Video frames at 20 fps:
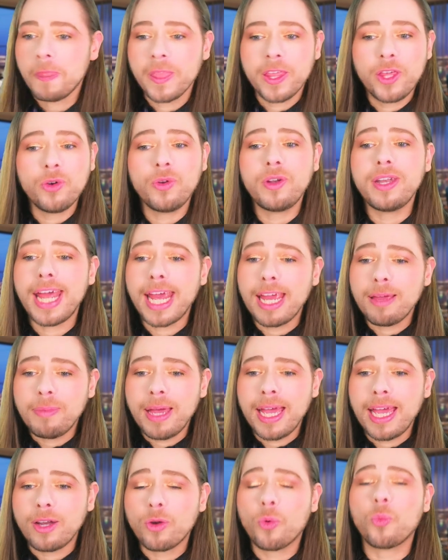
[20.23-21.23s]
You name
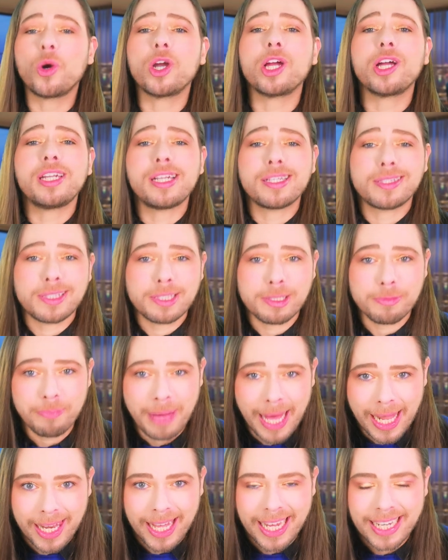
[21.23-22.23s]
it, we're gonna
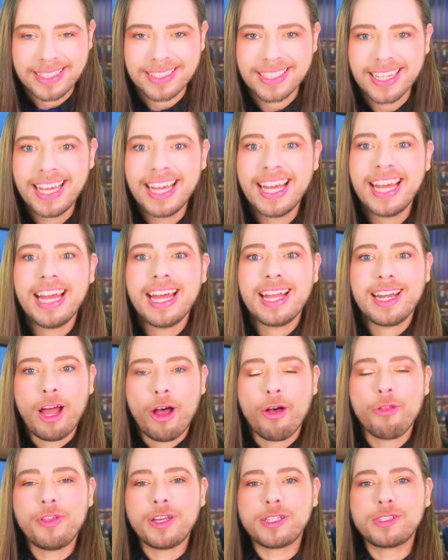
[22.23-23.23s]
smell it.
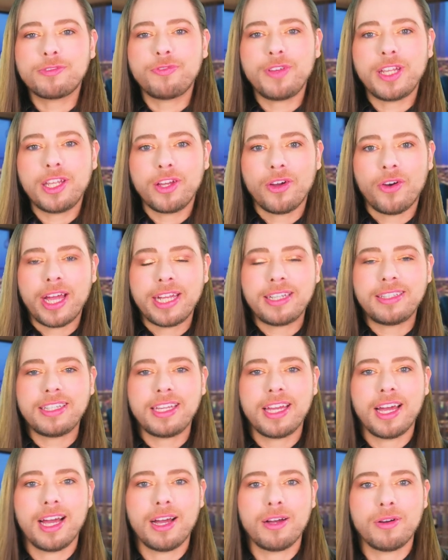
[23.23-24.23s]
Now, this video
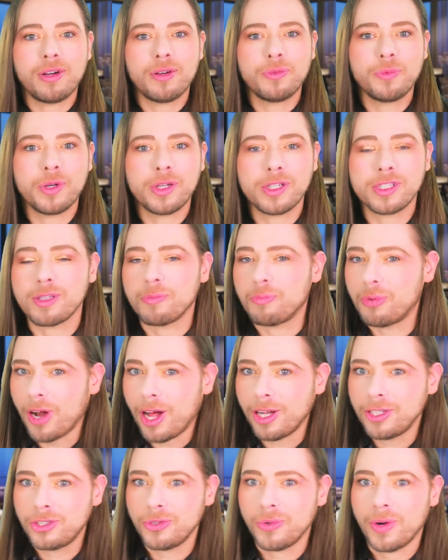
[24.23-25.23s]
idea was
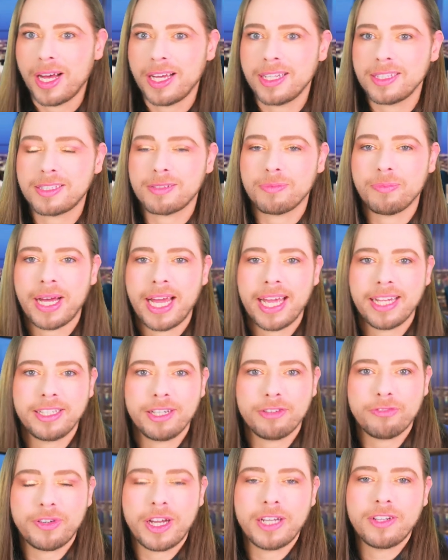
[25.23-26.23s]
brought to us by a
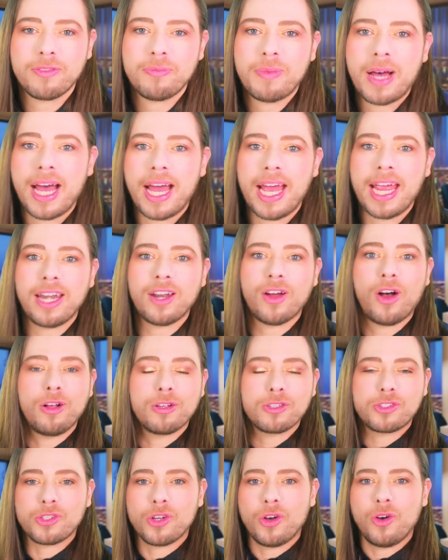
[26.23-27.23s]
dear friend of mine,
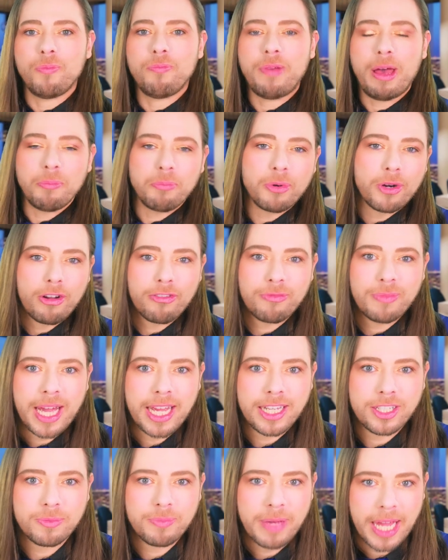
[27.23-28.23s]
also member of
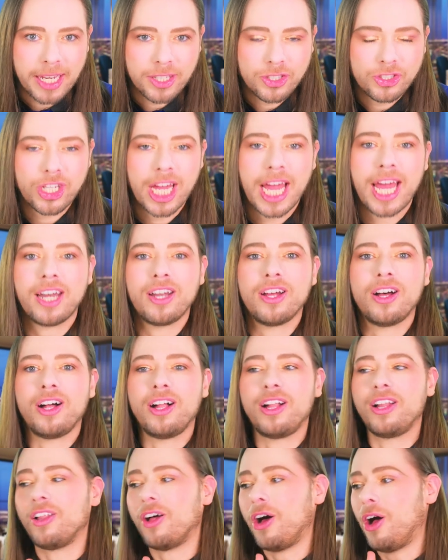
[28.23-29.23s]
my main
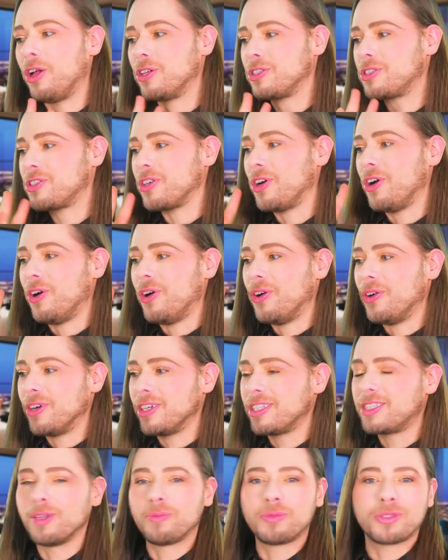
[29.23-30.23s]
channel, also
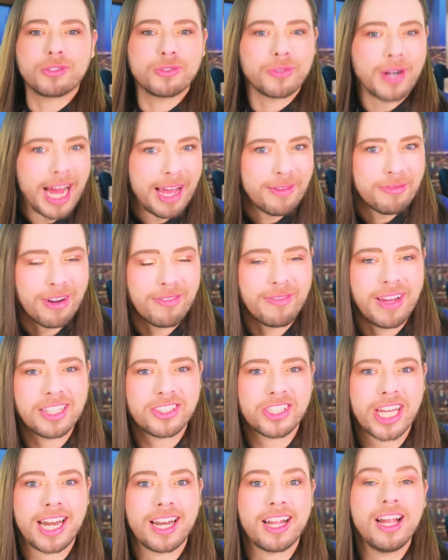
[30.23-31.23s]
subscriber of my
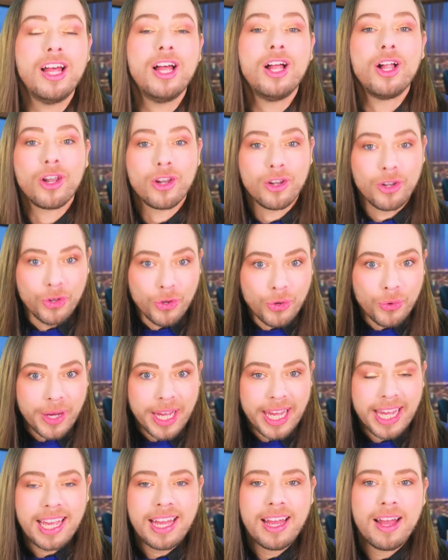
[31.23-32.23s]
channel,
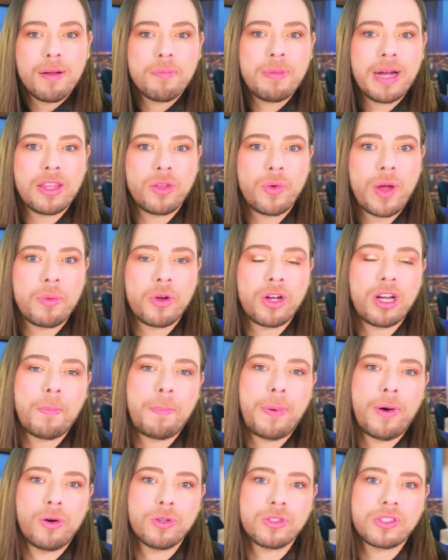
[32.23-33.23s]
Louis. By the way, I'm gonna
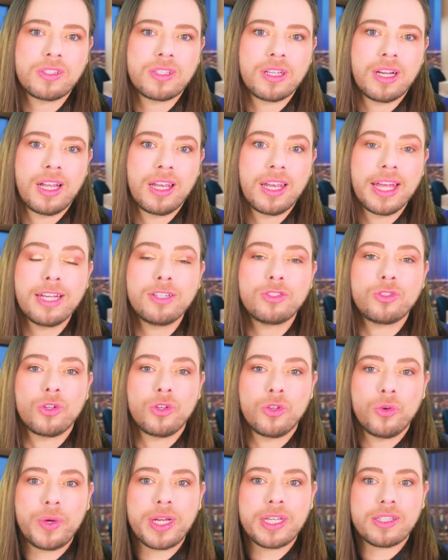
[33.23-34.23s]
post a link to
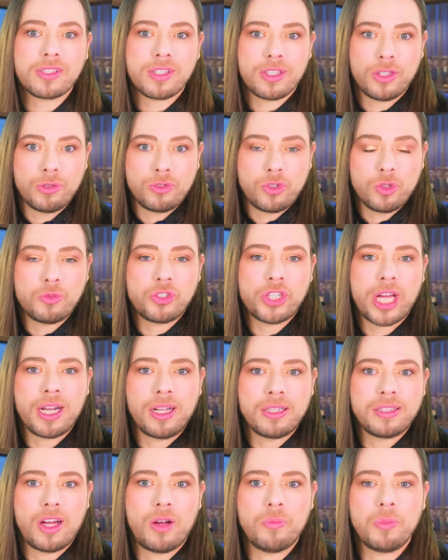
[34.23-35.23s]
Louis's YouTube
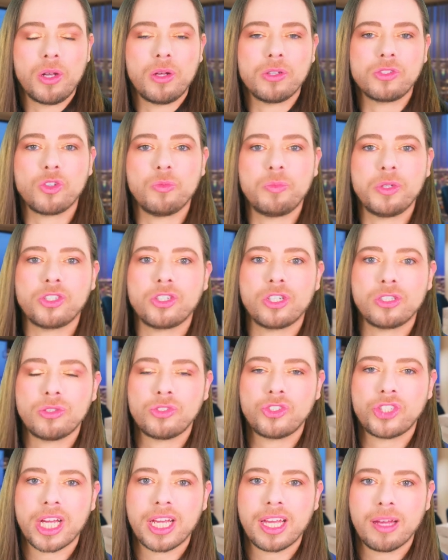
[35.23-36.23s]
channel down below, so be sure to
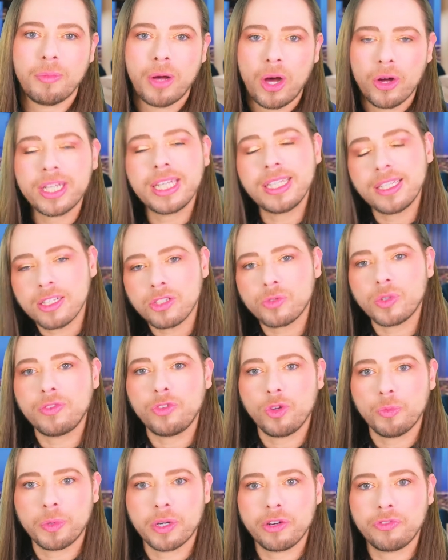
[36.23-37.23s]
check him out. He does
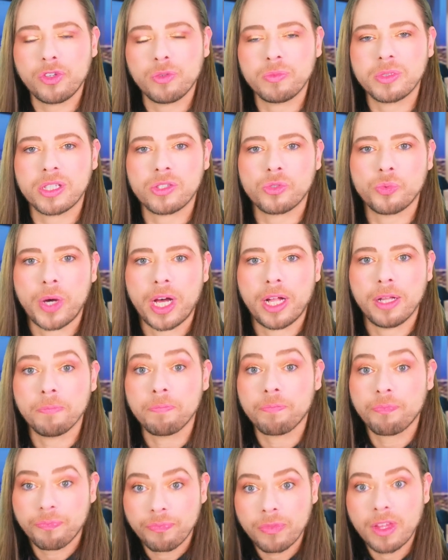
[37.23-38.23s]
review perfumes as
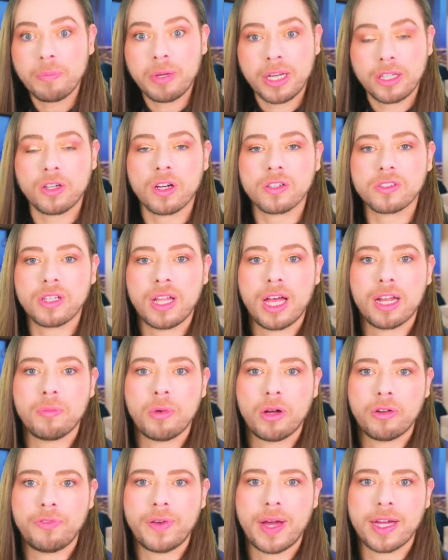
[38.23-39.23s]
well, but he talks a lot
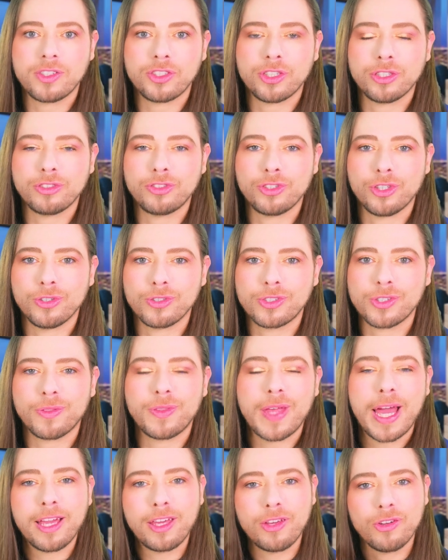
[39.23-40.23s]
about fashion too. So
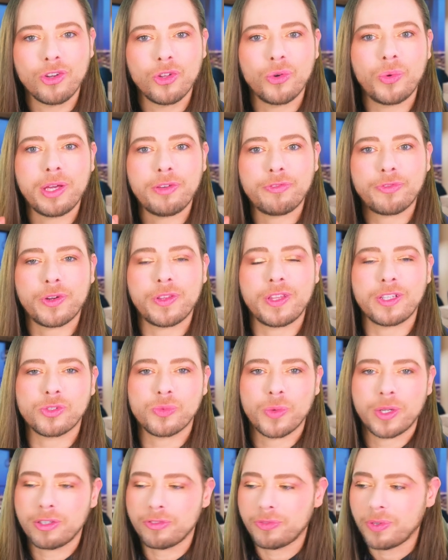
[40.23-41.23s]
thank you, Louis, for
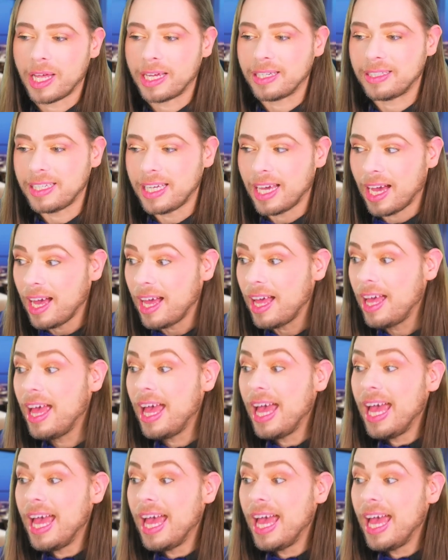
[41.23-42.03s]
this wonderful idea.